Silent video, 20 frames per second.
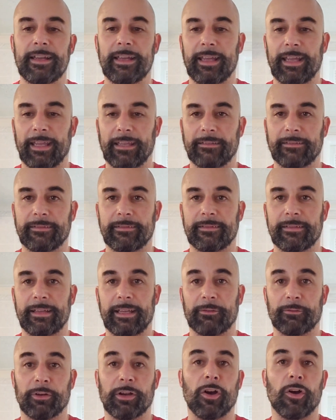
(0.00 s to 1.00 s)
in
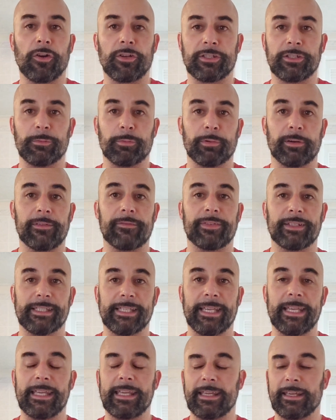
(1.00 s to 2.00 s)
regards to
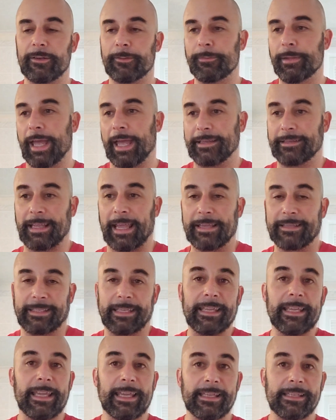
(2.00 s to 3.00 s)
pre-fatiguing them, as
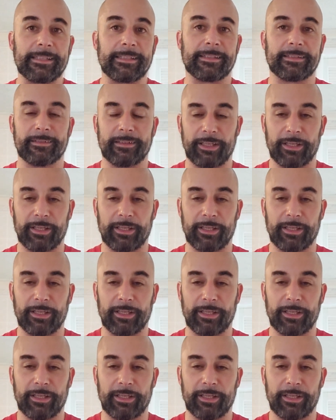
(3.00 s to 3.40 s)
he is